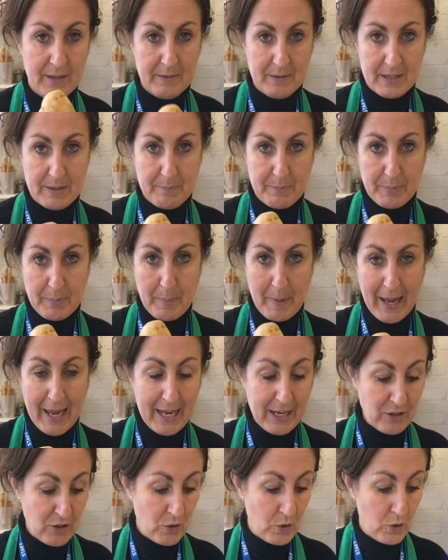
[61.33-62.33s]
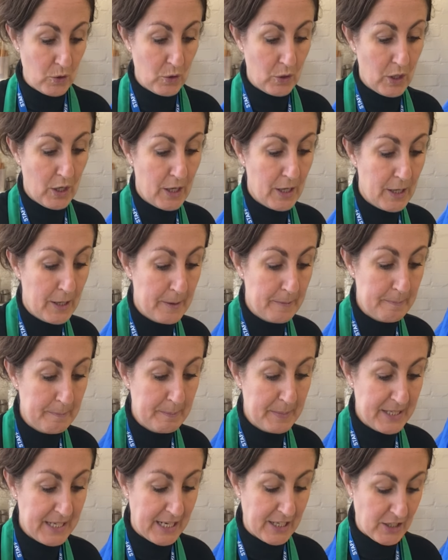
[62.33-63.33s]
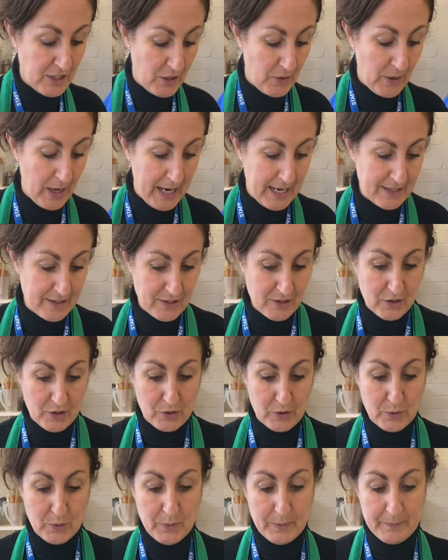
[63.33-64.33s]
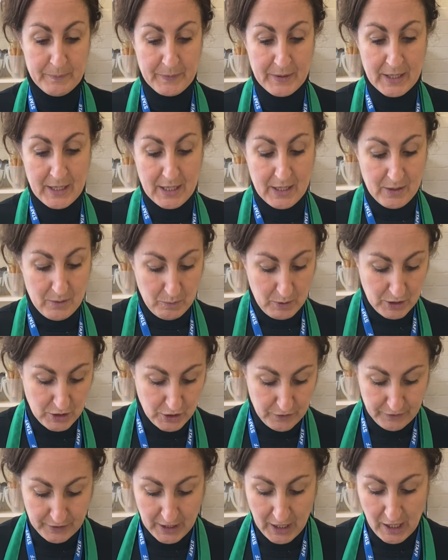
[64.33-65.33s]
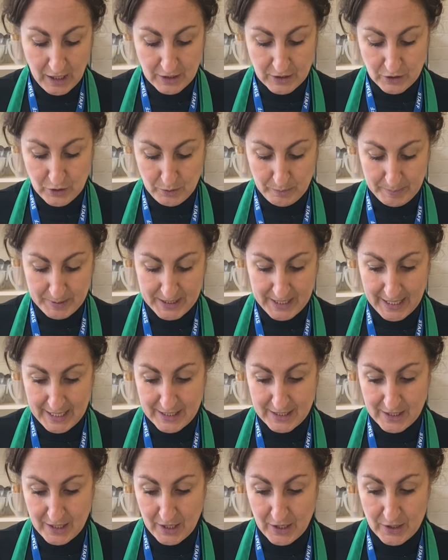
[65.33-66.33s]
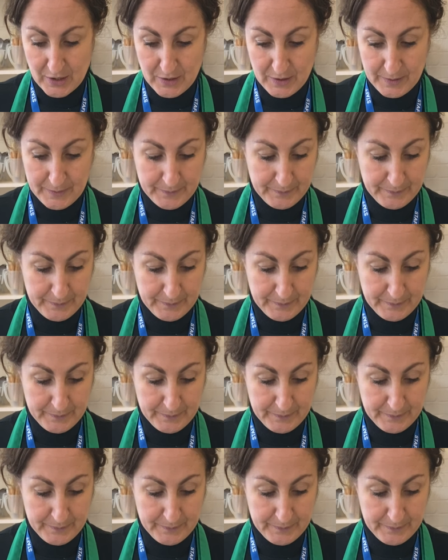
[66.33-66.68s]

prepare your um, potato at school. Once you've cut your potato,